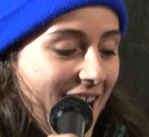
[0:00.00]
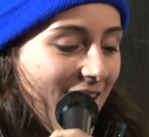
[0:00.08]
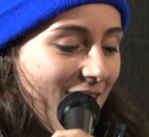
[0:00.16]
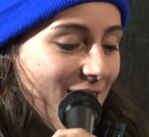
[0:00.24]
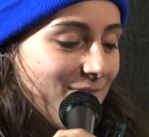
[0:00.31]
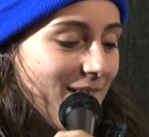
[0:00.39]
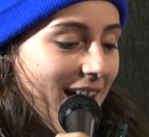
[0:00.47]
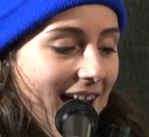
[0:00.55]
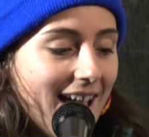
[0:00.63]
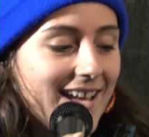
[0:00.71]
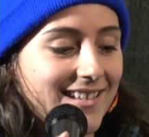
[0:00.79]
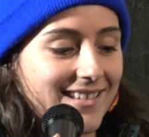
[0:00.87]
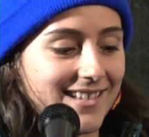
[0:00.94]
Um,
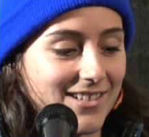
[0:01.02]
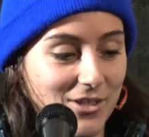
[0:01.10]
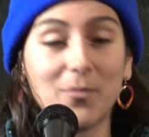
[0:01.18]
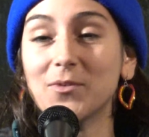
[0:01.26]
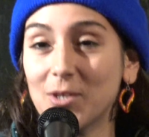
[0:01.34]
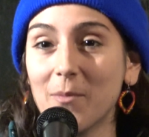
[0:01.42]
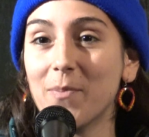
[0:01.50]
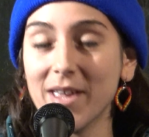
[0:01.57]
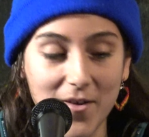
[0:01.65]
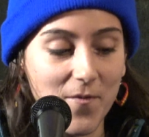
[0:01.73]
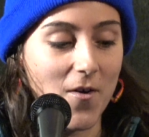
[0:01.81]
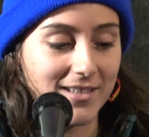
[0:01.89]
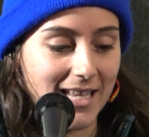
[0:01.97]
awesome. to, to be
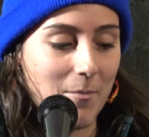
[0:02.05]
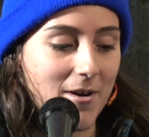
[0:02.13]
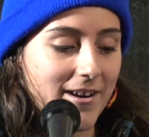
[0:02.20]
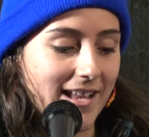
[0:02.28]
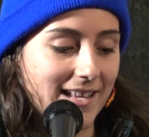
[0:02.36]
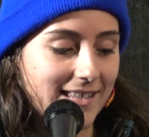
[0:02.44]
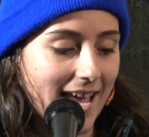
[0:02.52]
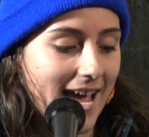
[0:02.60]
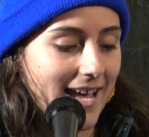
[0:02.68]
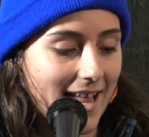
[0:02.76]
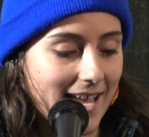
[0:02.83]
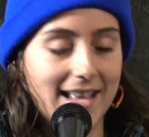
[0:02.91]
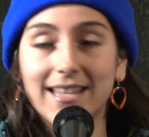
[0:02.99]
a full-time artist.
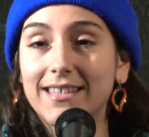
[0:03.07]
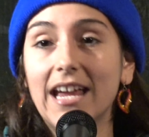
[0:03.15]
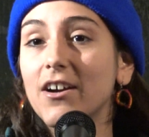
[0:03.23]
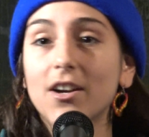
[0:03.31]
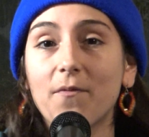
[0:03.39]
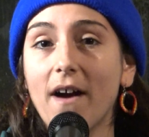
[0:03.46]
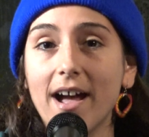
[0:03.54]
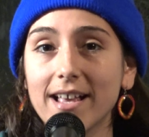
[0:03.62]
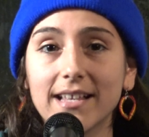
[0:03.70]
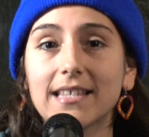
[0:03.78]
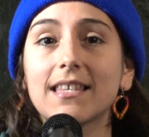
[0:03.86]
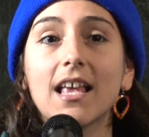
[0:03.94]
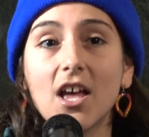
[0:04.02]
And it
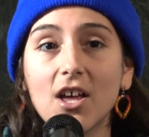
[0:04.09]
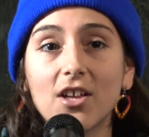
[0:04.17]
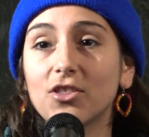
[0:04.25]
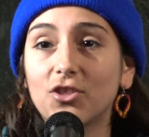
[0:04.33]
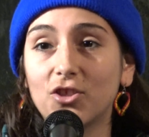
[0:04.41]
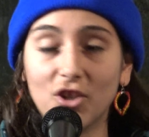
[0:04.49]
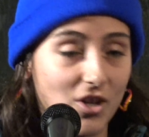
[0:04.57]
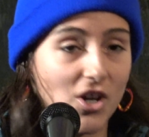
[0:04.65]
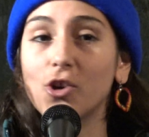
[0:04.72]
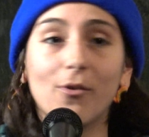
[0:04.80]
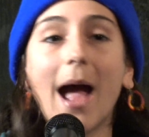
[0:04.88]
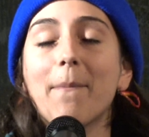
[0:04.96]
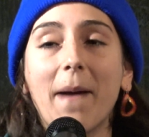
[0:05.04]
terrifies the
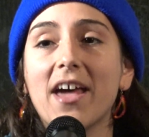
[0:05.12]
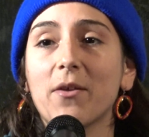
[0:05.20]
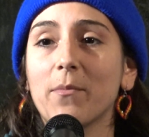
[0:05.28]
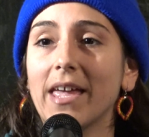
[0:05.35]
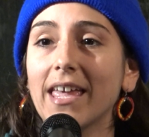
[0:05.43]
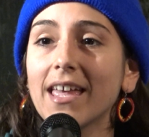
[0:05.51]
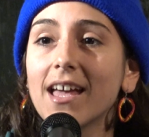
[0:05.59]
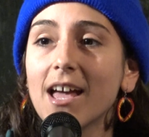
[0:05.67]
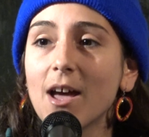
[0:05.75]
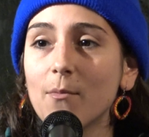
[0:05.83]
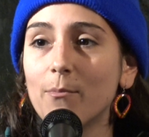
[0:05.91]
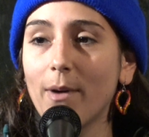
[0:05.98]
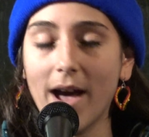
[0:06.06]
crap out of me,
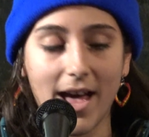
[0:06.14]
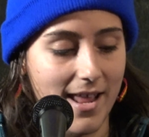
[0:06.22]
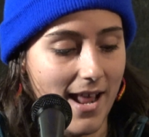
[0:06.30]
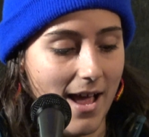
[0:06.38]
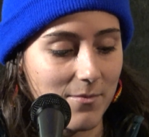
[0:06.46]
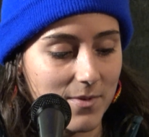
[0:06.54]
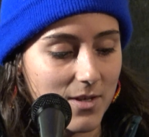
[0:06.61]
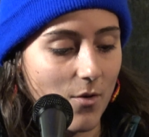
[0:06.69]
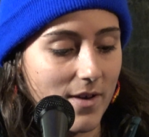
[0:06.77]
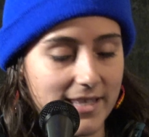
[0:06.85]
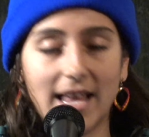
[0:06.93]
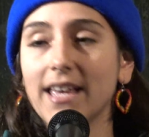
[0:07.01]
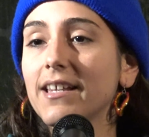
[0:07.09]
but I'm so
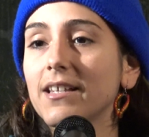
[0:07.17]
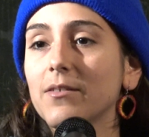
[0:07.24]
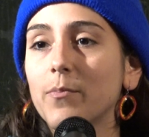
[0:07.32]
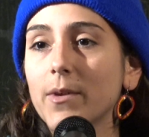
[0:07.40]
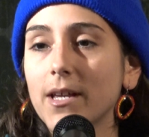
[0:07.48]
excited